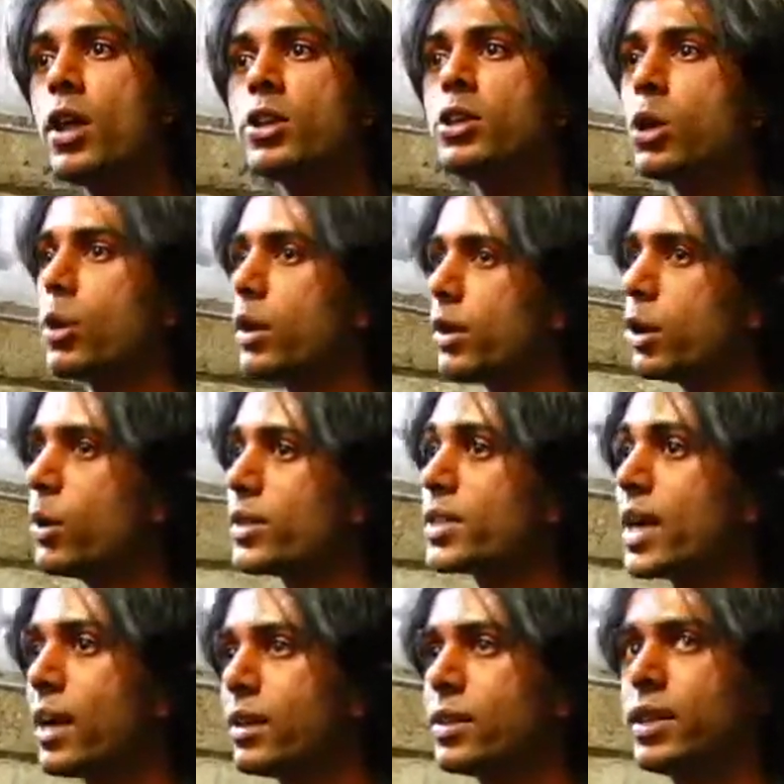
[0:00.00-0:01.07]
So, you know, a
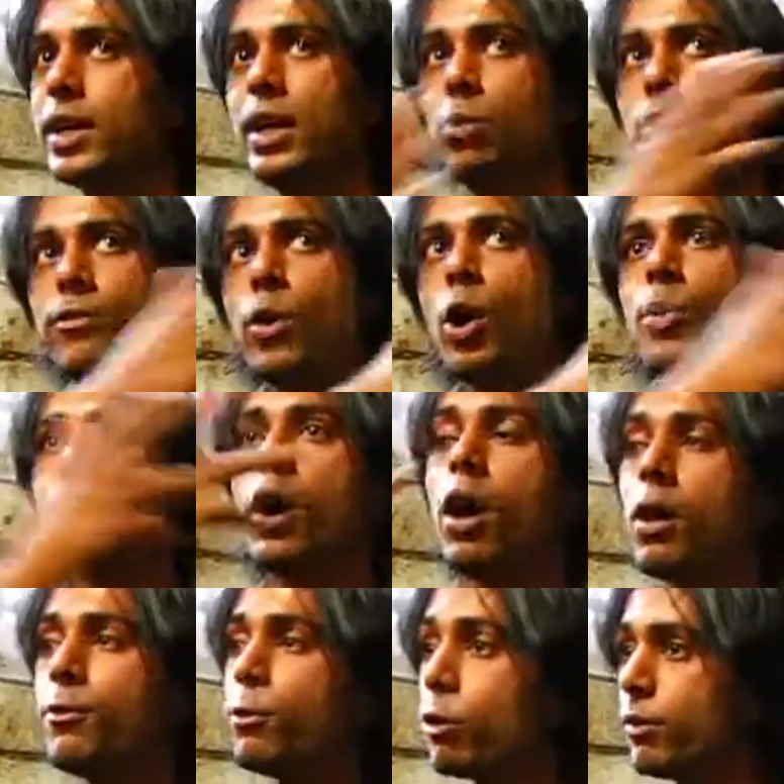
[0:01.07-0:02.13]
skeleton key would have opened
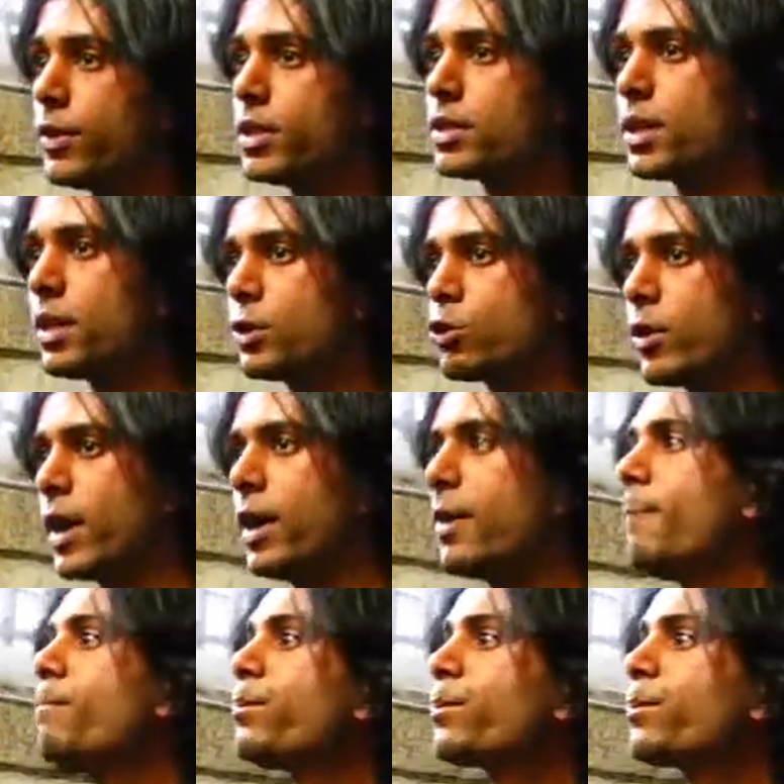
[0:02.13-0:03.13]
all four of these cells, right?